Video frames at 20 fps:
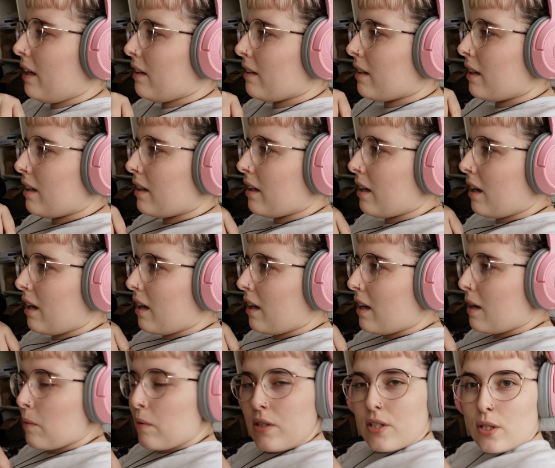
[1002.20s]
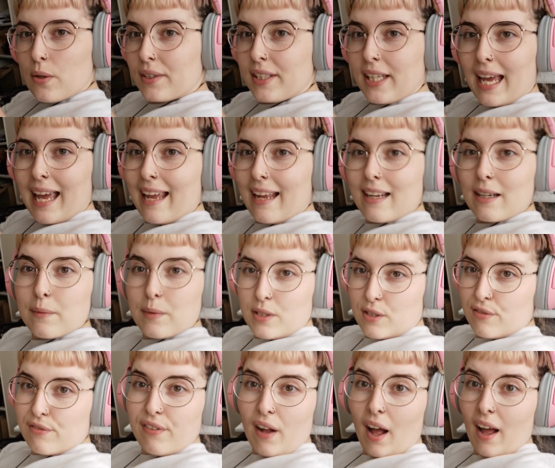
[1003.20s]
it. It was okay, it
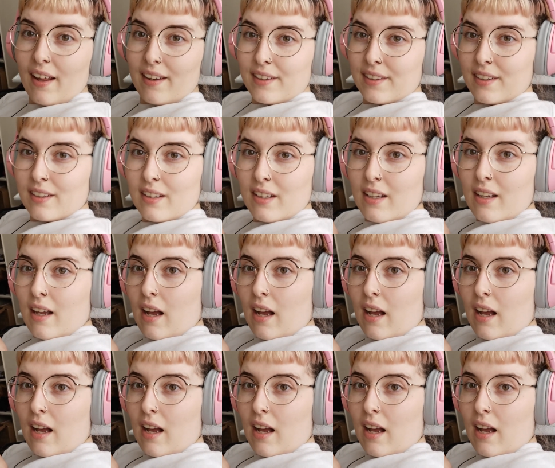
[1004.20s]
was fun.